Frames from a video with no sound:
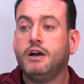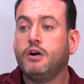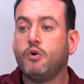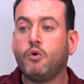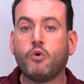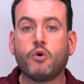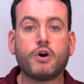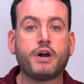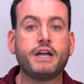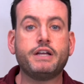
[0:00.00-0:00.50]

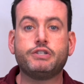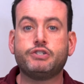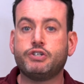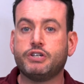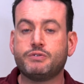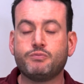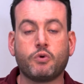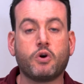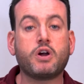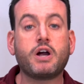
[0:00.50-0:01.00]
or it's
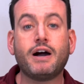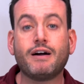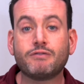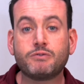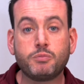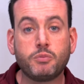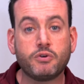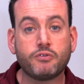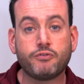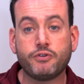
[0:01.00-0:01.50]
just more
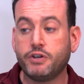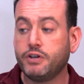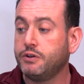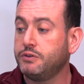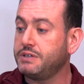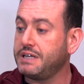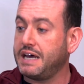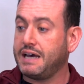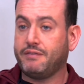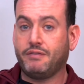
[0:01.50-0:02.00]
comfortable for
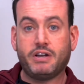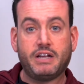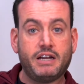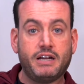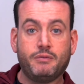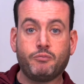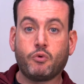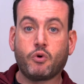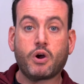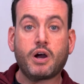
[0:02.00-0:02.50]
you to have it at
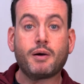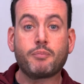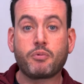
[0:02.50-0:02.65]
a more